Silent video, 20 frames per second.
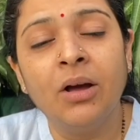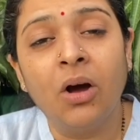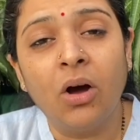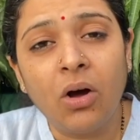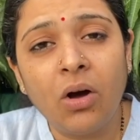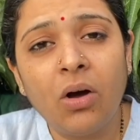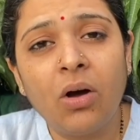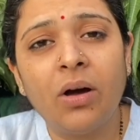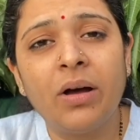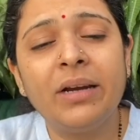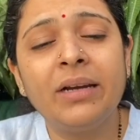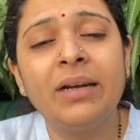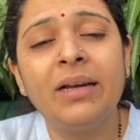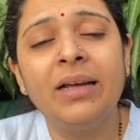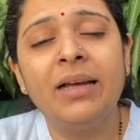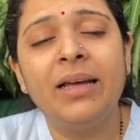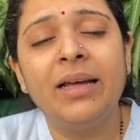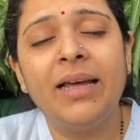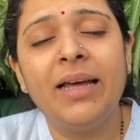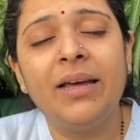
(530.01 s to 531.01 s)
Or
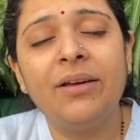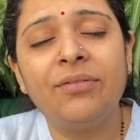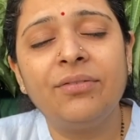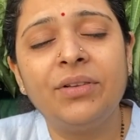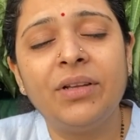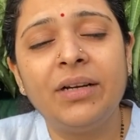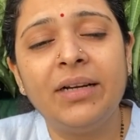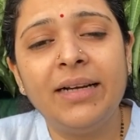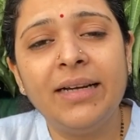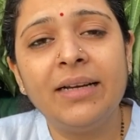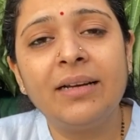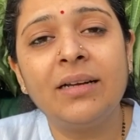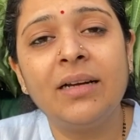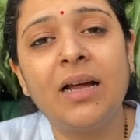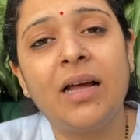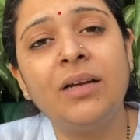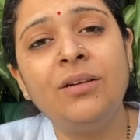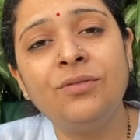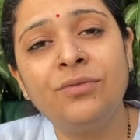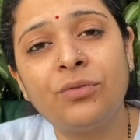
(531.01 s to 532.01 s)
if the deer
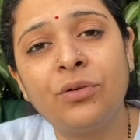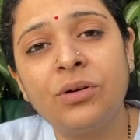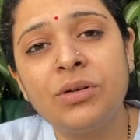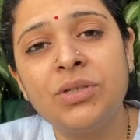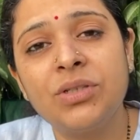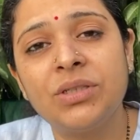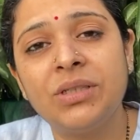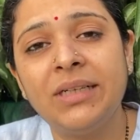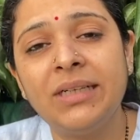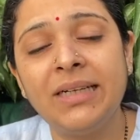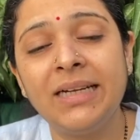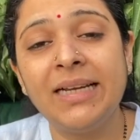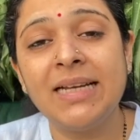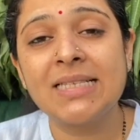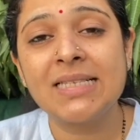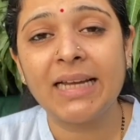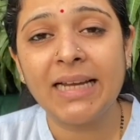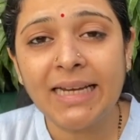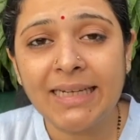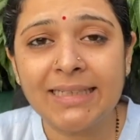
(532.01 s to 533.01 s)
unfortunately
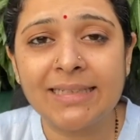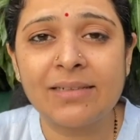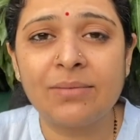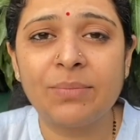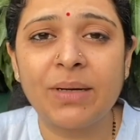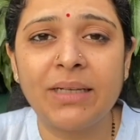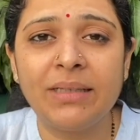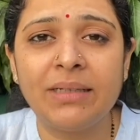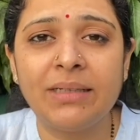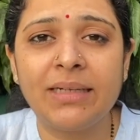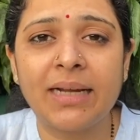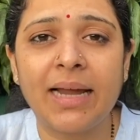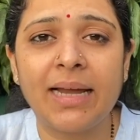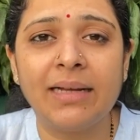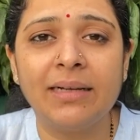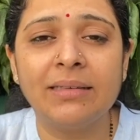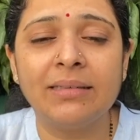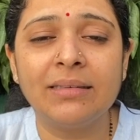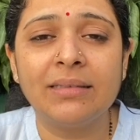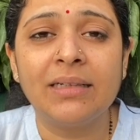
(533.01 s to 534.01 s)
is eaten by the
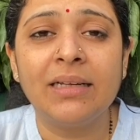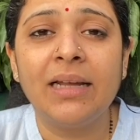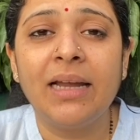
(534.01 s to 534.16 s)
tiger,